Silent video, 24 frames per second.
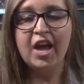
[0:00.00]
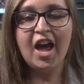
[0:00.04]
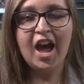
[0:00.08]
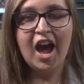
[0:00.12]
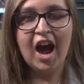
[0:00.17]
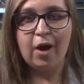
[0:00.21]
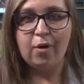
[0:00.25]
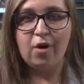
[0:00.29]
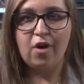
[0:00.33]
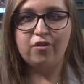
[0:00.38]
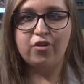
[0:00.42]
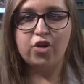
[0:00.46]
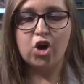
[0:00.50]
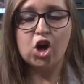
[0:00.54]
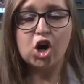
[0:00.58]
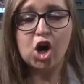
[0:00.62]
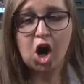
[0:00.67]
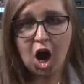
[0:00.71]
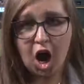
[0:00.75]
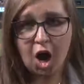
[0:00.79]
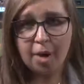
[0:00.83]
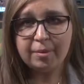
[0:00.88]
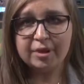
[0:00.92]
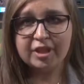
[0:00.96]
However, a
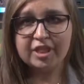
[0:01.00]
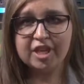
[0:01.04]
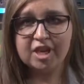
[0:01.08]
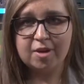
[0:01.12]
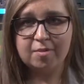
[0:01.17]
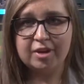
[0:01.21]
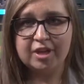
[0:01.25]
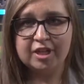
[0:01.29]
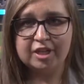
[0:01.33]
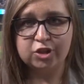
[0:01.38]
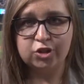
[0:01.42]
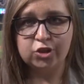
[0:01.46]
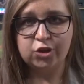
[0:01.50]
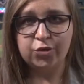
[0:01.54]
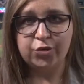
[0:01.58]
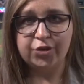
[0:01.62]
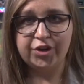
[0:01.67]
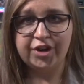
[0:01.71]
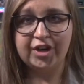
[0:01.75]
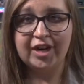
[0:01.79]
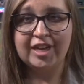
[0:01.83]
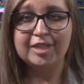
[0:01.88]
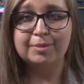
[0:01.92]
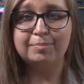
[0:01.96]
common theme in his
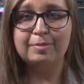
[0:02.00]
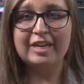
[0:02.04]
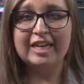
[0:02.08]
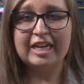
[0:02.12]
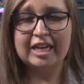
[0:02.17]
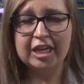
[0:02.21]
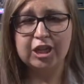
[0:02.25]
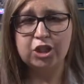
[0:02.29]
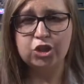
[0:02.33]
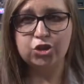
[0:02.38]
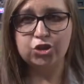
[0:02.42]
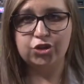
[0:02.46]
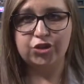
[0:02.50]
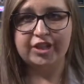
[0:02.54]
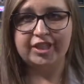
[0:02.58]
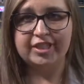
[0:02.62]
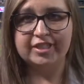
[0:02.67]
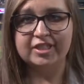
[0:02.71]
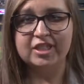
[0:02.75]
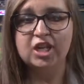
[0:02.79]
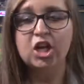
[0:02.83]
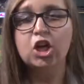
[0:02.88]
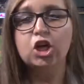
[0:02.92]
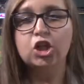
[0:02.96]
career has been
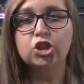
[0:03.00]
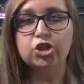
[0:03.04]
injuries.